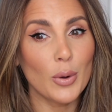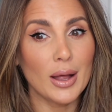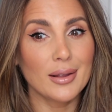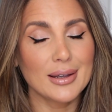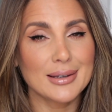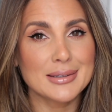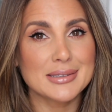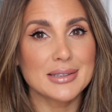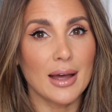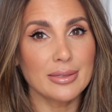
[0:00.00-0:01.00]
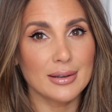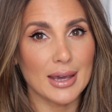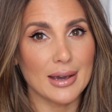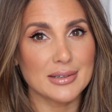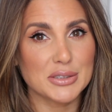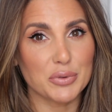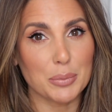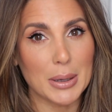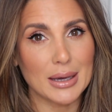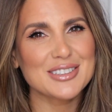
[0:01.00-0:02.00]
Well, it's not the case for me.